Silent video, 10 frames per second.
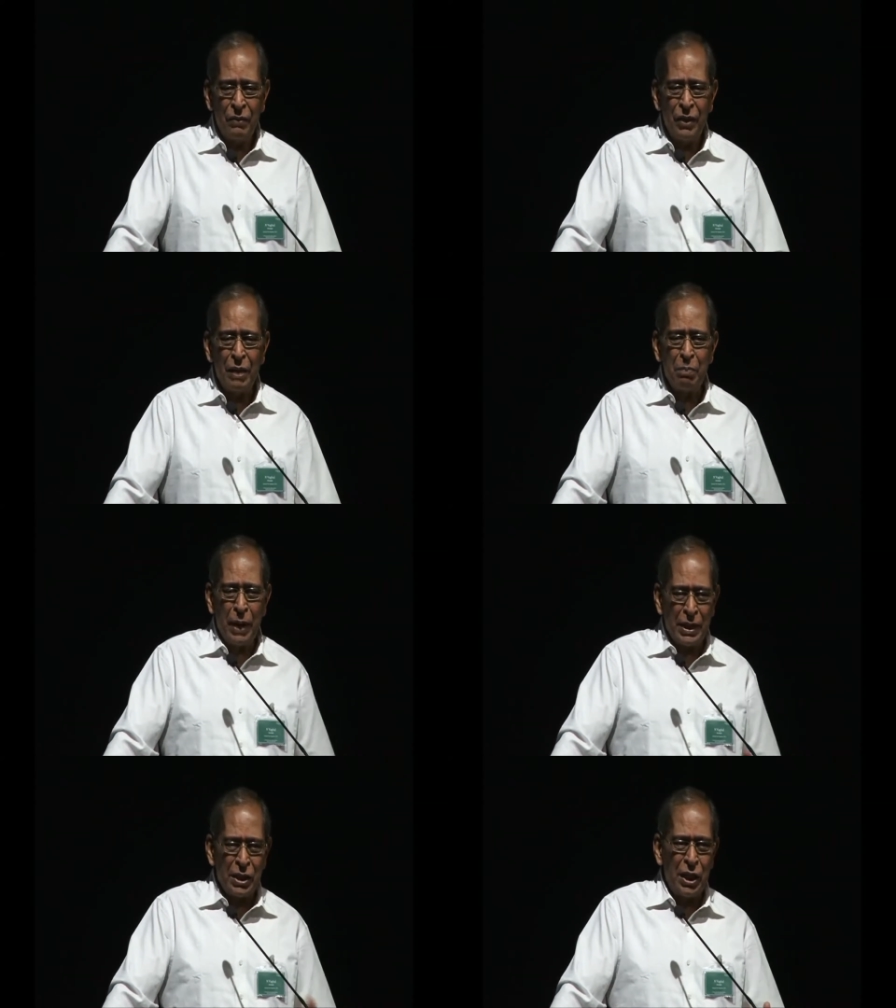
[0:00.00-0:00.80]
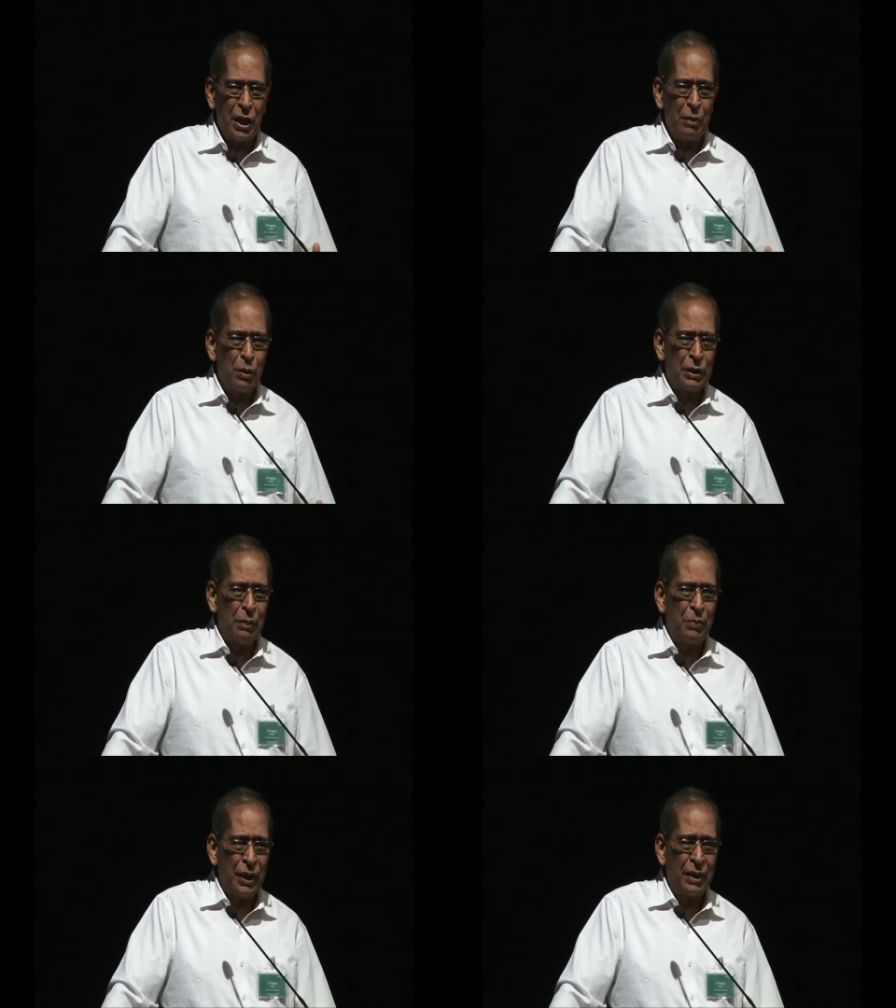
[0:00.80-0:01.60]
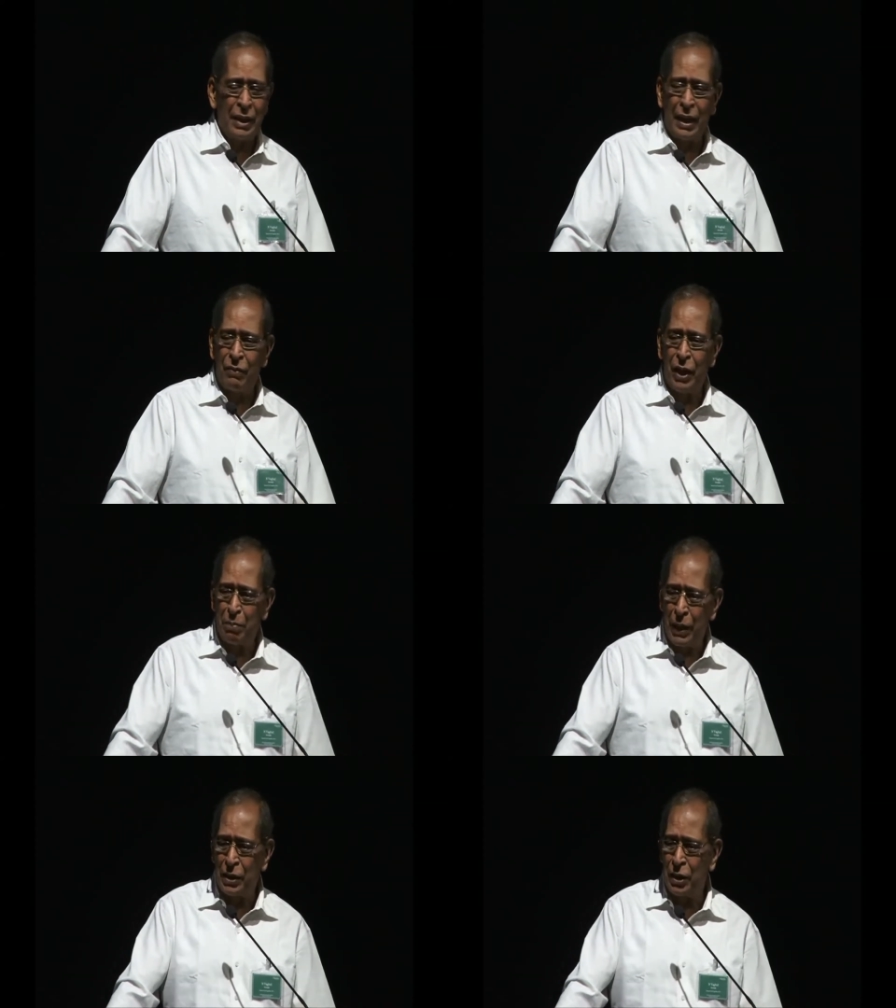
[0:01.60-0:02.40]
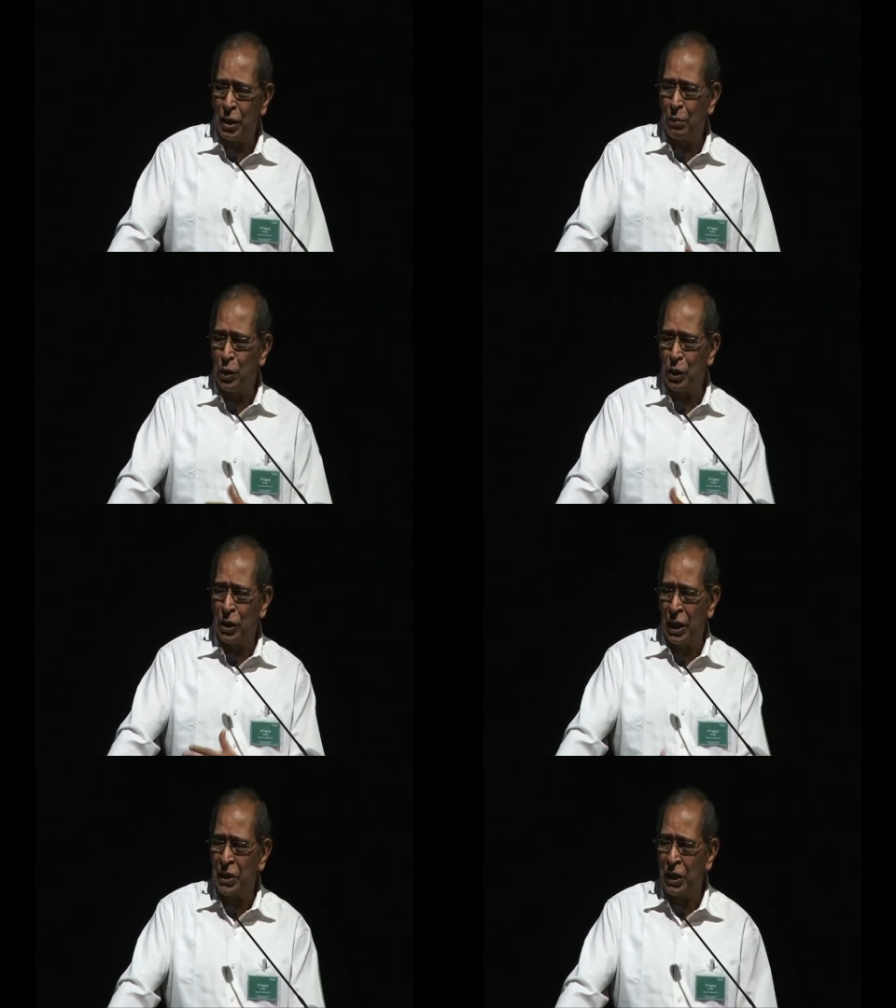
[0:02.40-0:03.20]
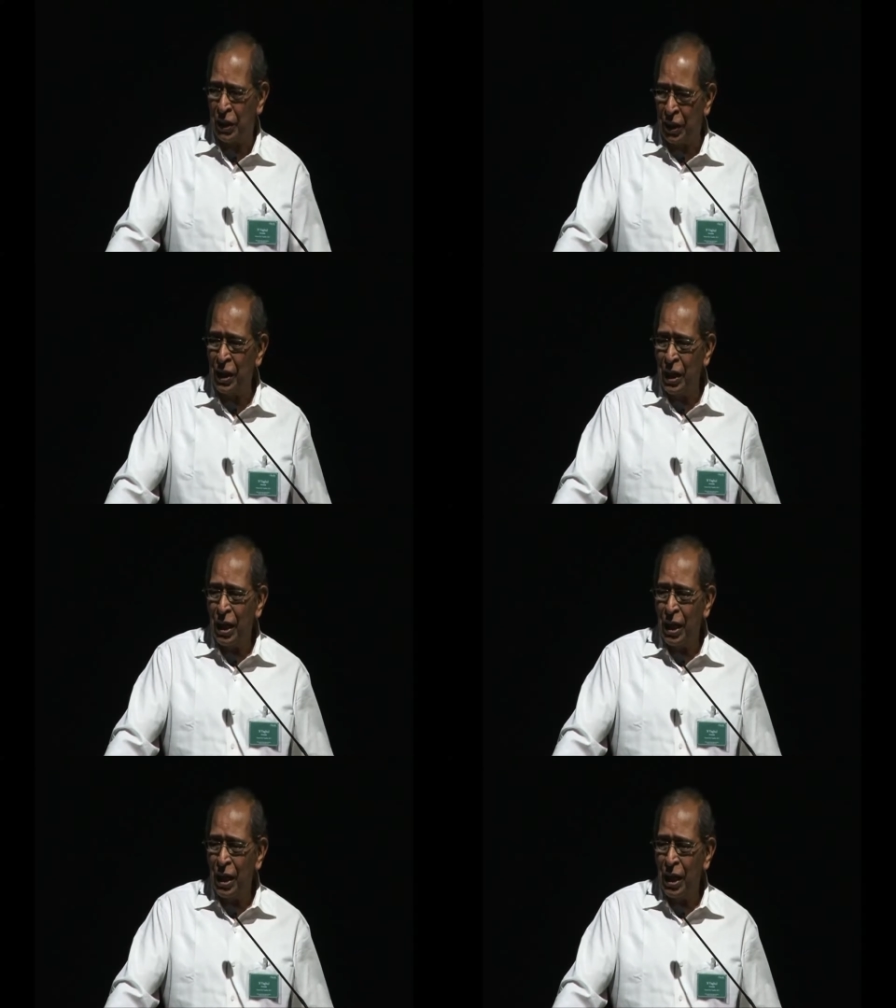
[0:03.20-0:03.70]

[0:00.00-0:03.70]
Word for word: we are passionate about something that we are passionate about our country.